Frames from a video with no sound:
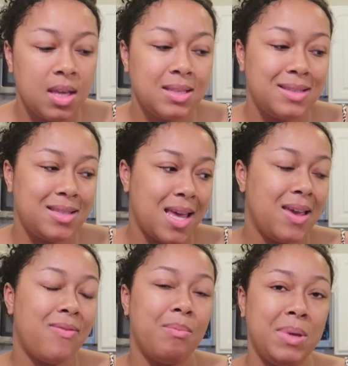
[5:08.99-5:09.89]

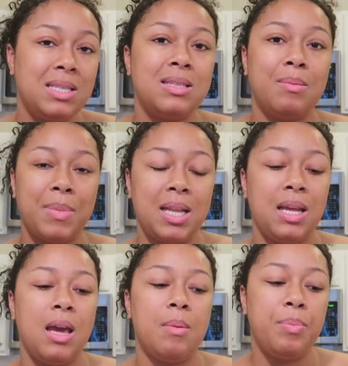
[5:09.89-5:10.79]
save me some
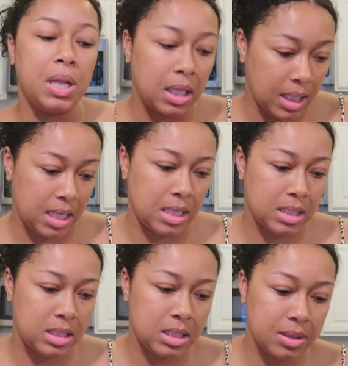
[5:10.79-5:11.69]
money
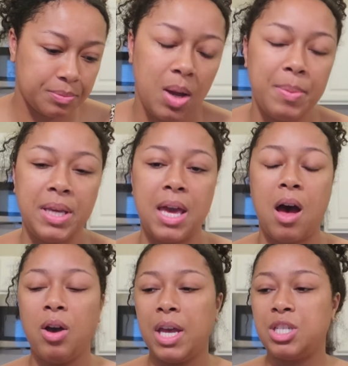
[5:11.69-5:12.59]
please but yeah
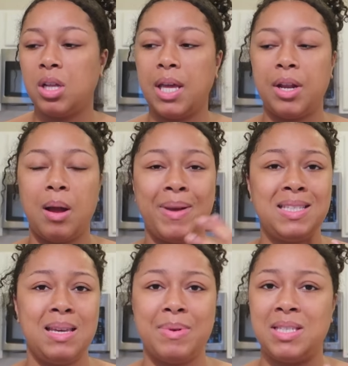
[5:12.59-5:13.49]
i'll catch y'all later i'm about
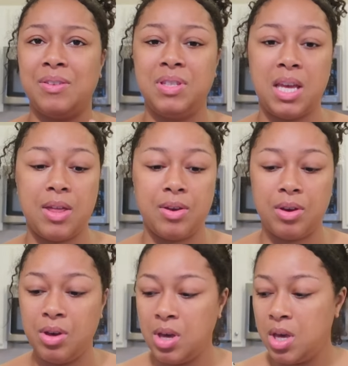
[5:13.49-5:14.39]
to get myself together